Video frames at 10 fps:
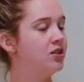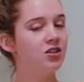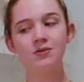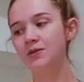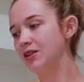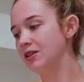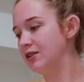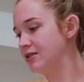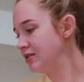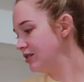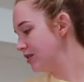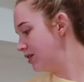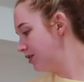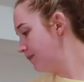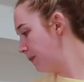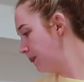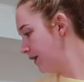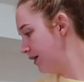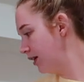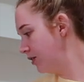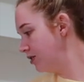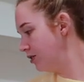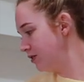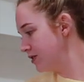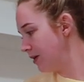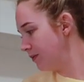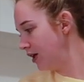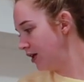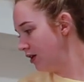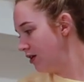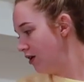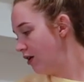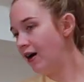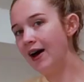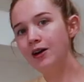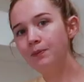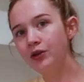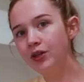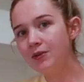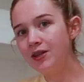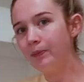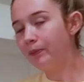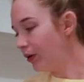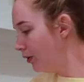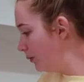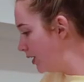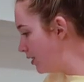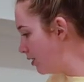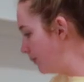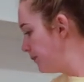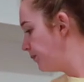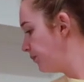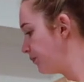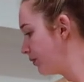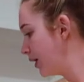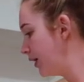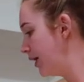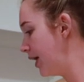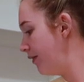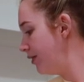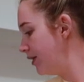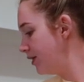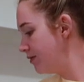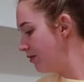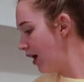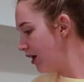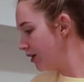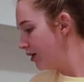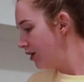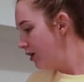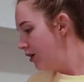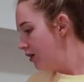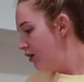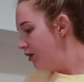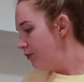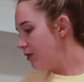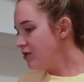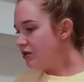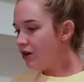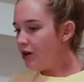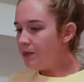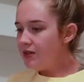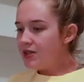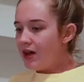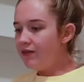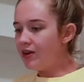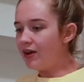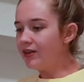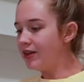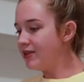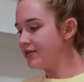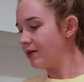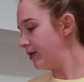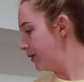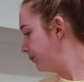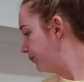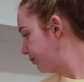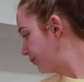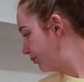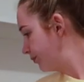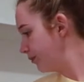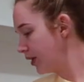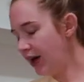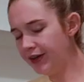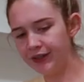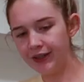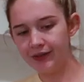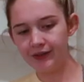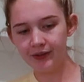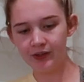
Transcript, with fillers: just because, you know, I could knock something. I could put them at the bottom here and have it in the rack. I was sort of hoping to have it underneath something. I don't know.